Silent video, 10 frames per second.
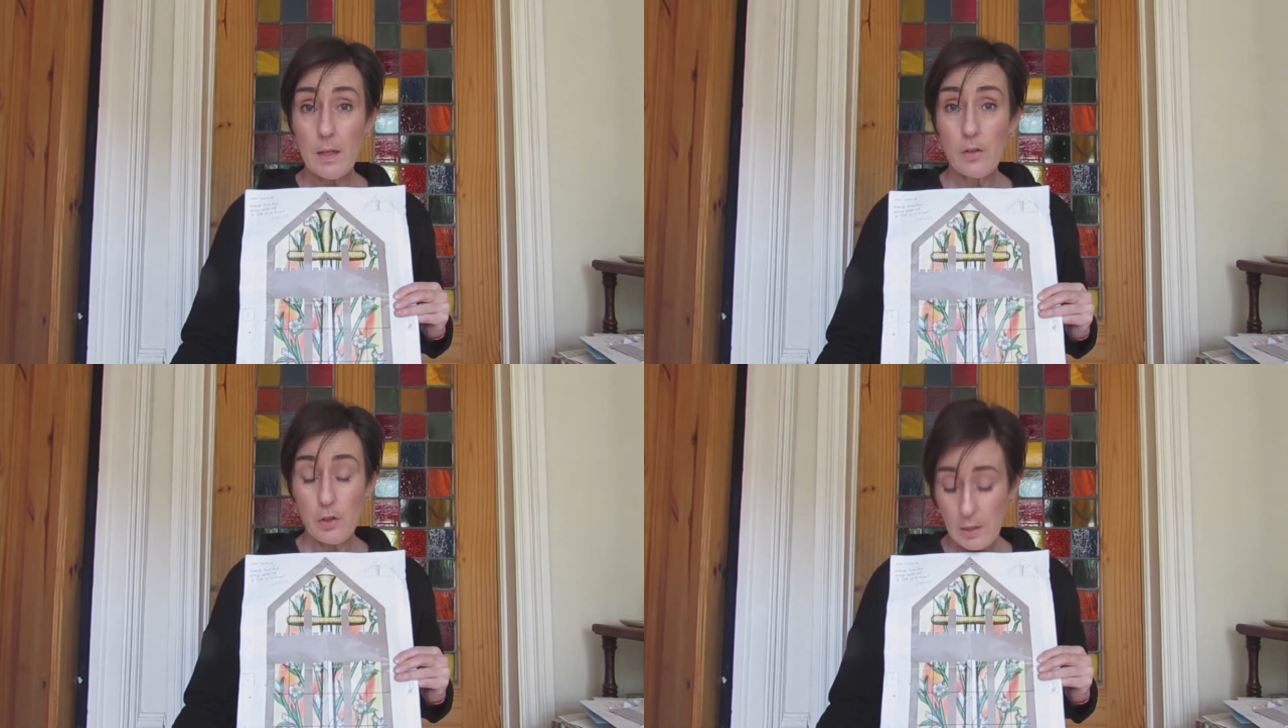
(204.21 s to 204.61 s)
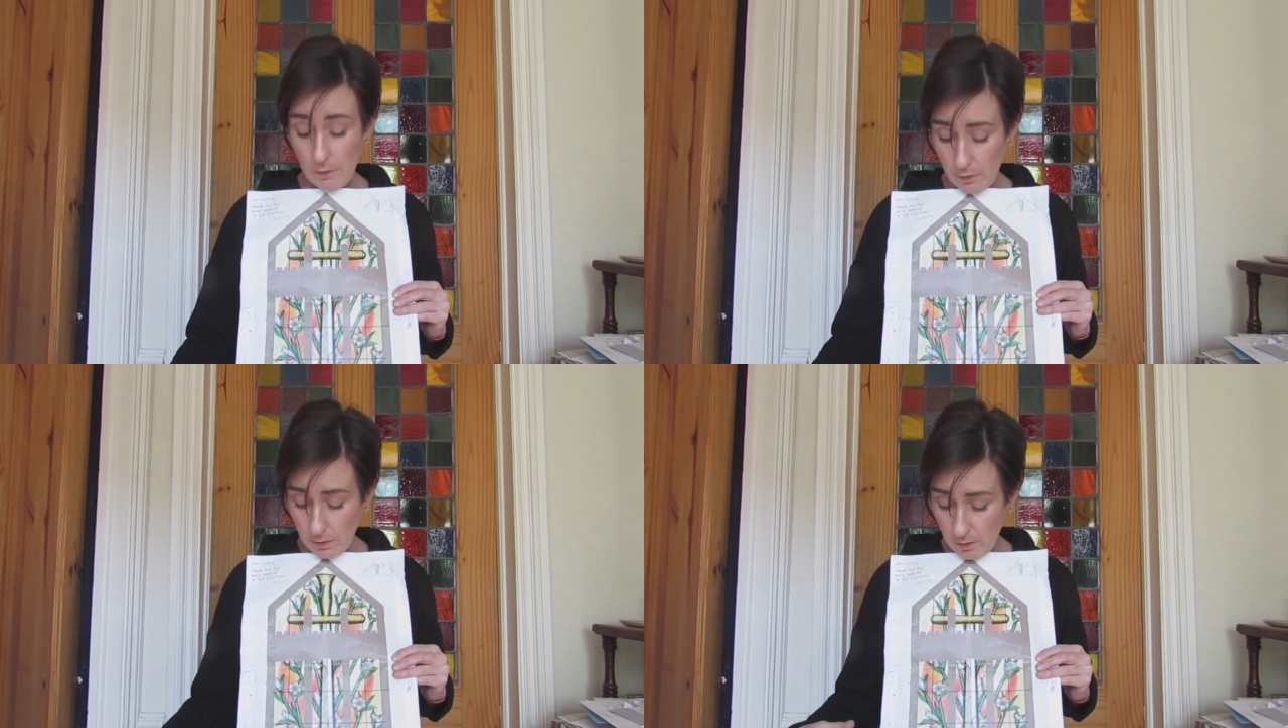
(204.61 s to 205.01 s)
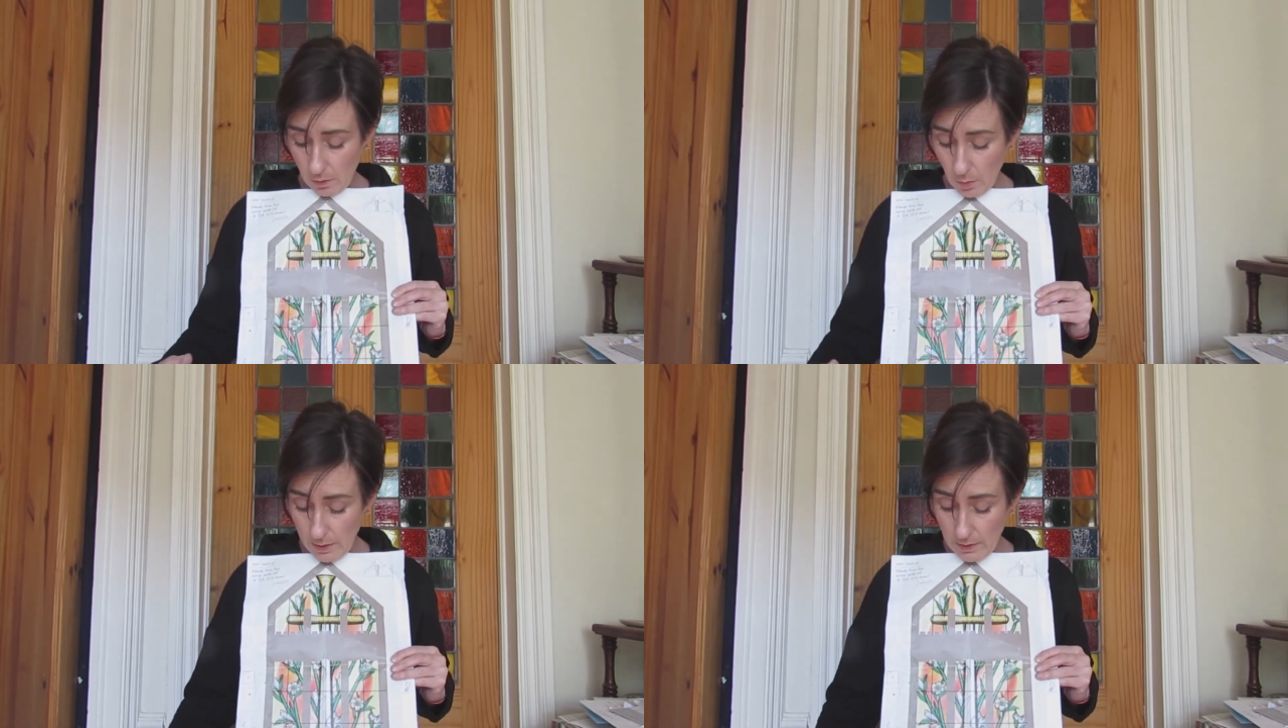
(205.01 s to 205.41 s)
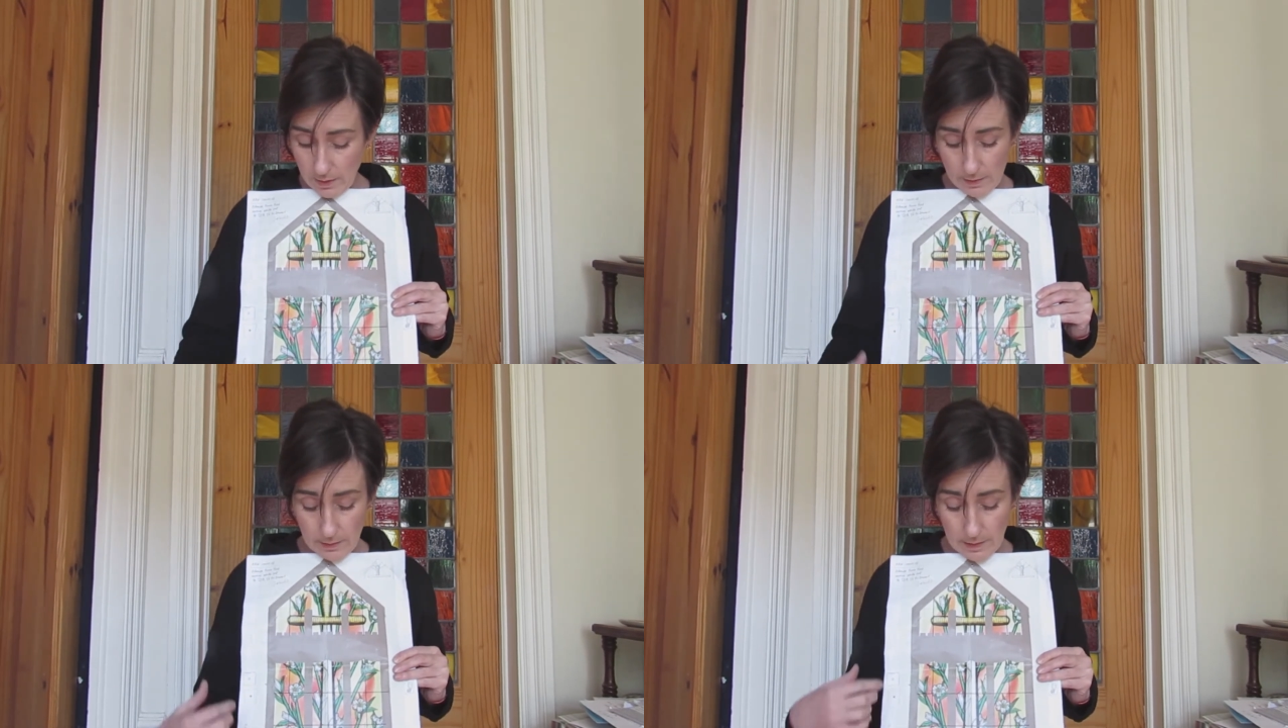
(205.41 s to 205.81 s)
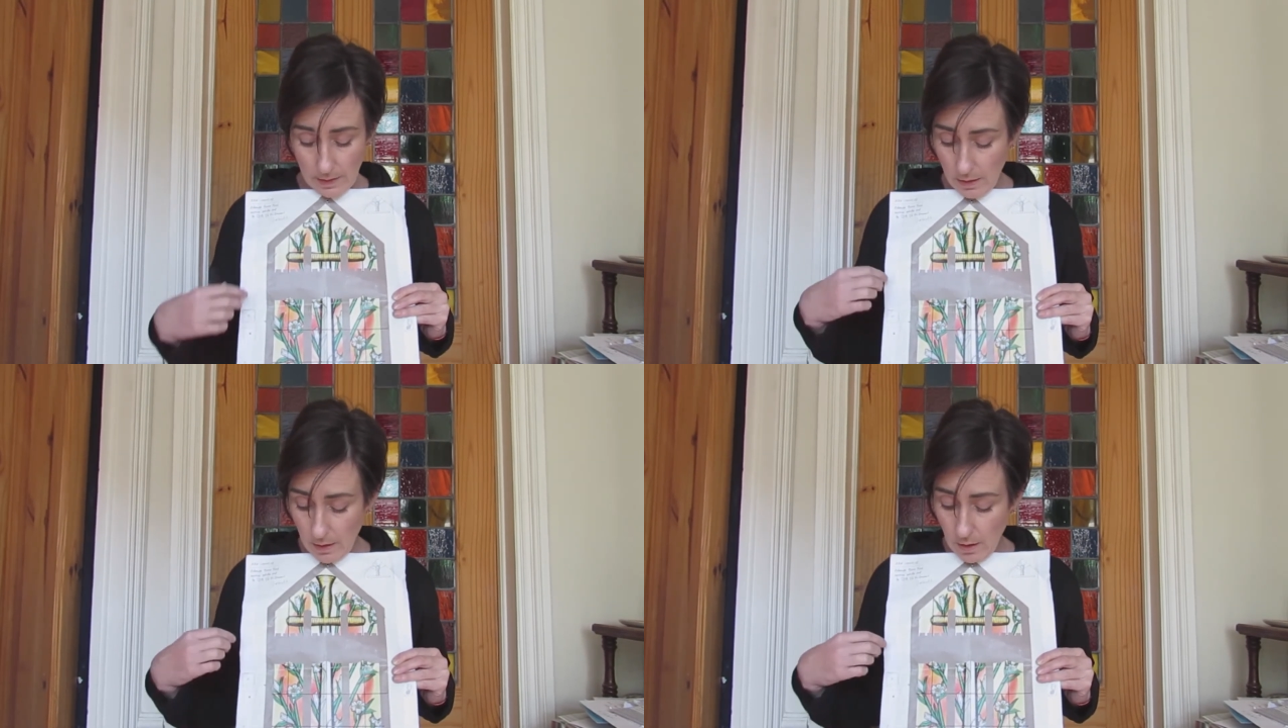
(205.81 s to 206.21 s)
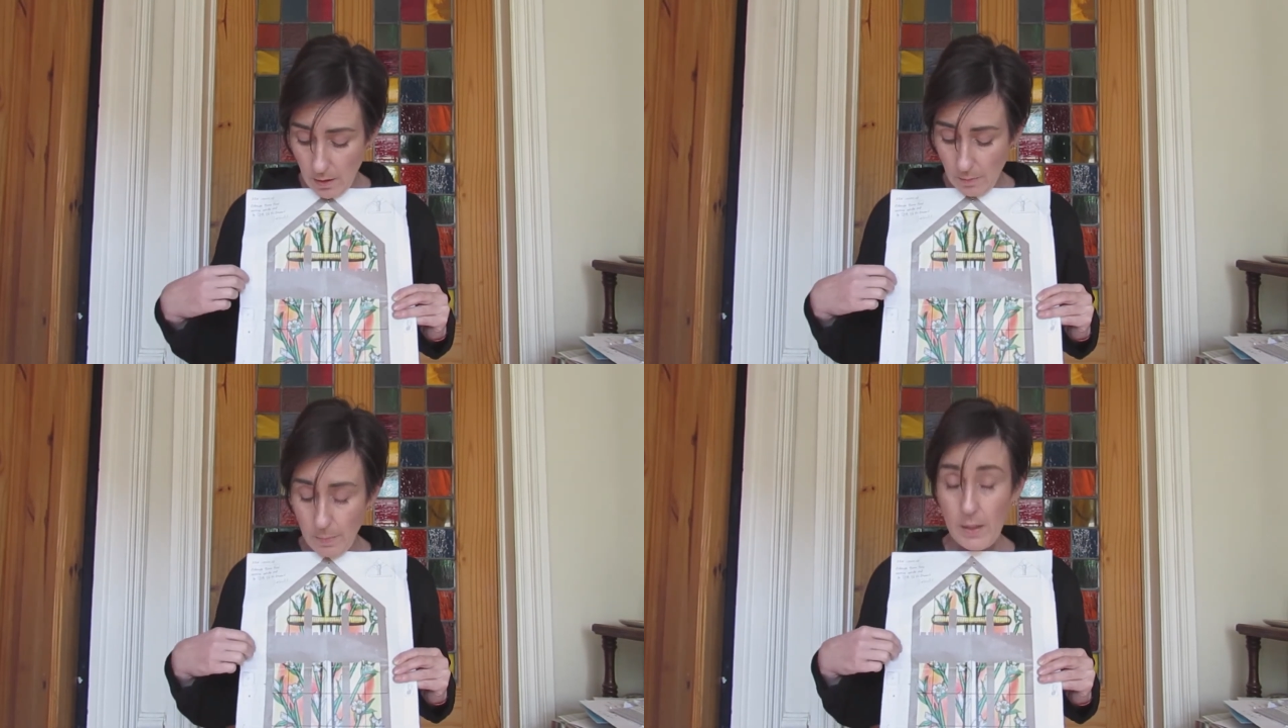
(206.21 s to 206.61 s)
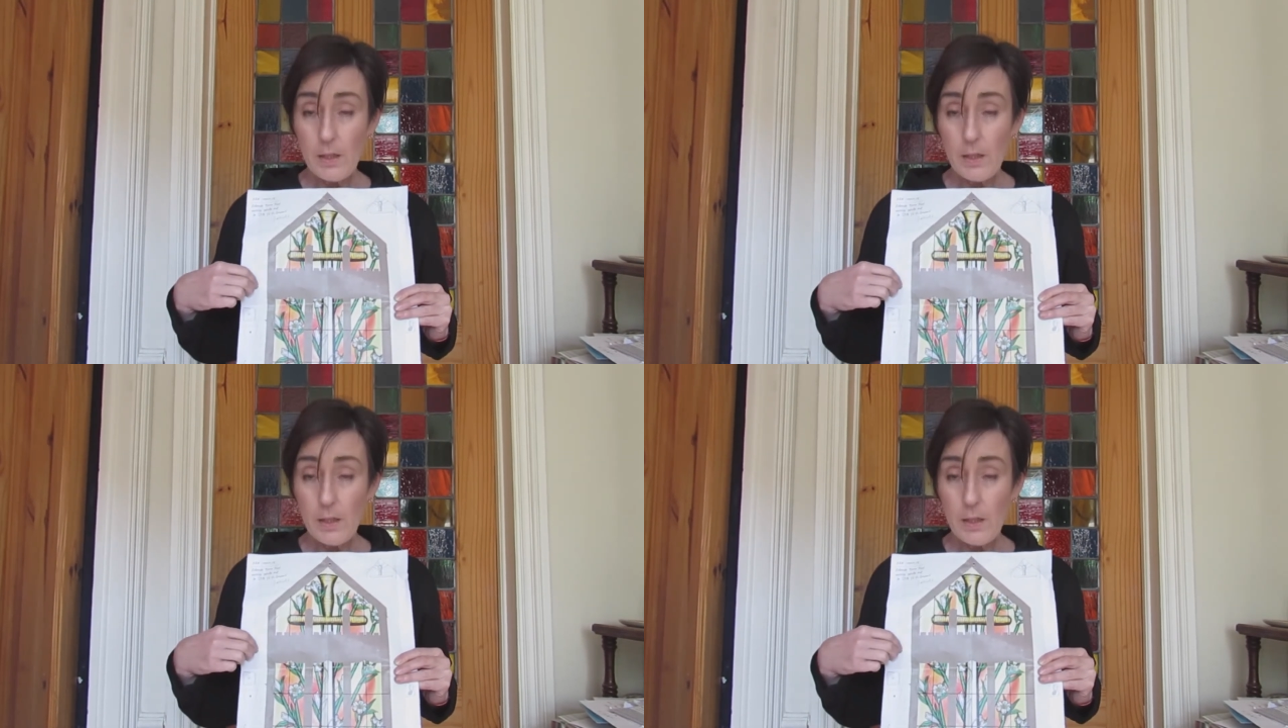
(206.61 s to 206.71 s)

achieved quite nicely by